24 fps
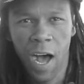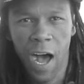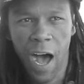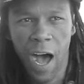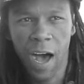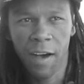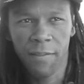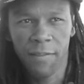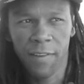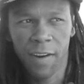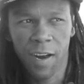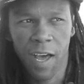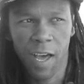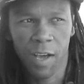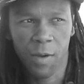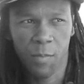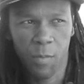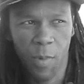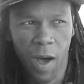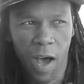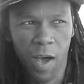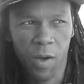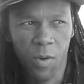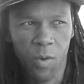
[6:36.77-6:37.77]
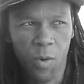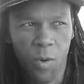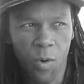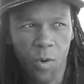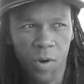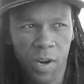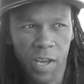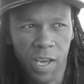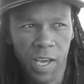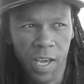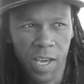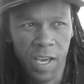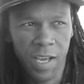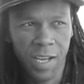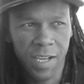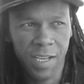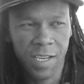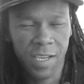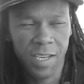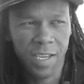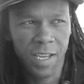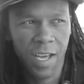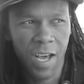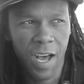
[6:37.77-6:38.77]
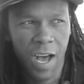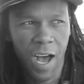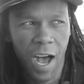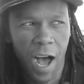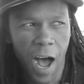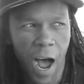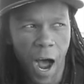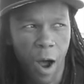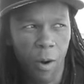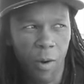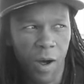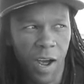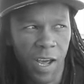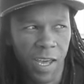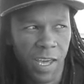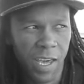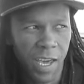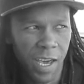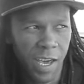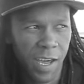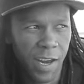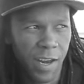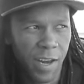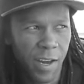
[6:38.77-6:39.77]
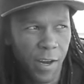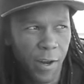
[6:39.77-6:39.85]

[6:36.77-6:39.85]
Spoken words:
I feel like my calling is how I can